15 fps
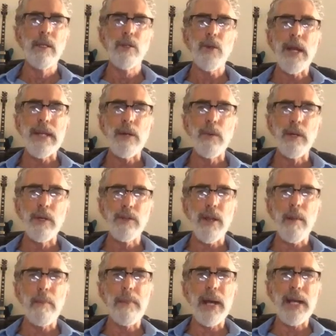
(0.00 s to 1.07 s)
training wheels on
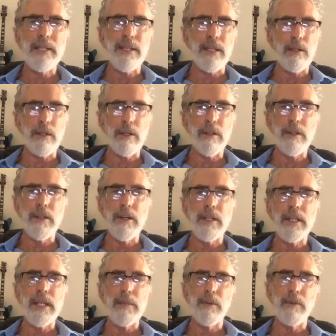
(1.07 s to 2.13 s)
a bicycle. You know, they're to
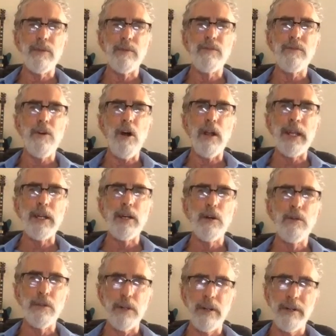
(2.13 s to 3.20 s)
keep you from falling
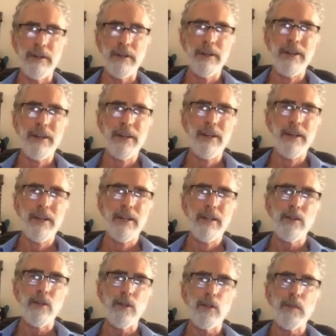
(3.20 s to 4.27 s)
over,
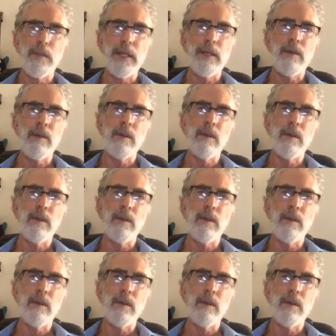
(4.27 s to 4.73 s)
so to speak.